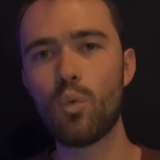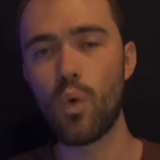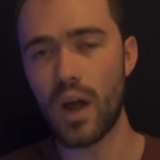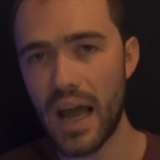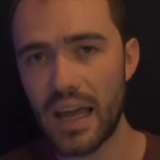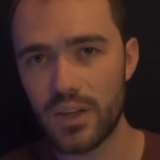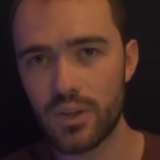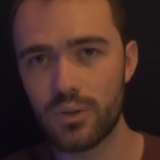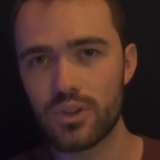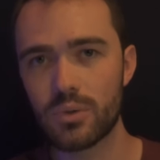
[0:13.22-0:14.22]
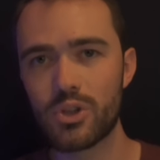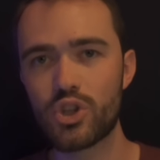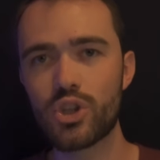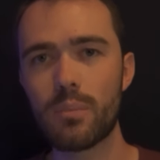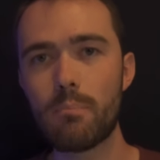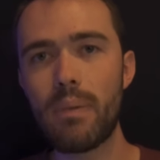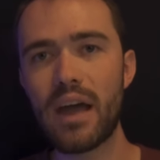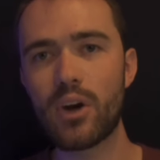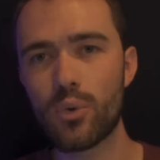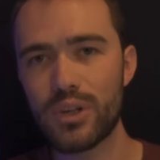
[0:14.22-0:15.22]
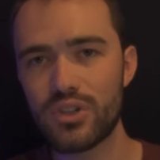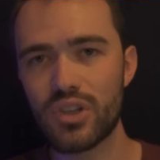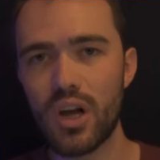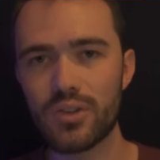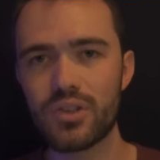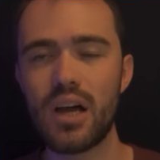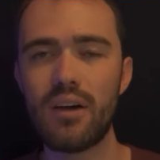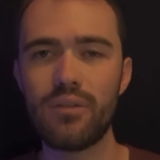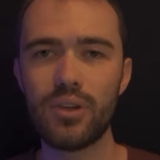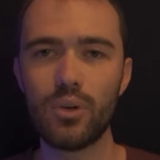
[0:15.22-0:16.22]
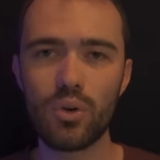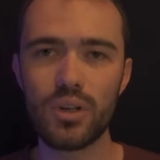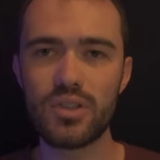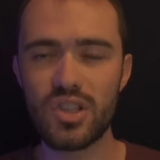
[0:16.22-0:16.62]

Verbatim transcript: what I do to ensure better results off of the DeLorean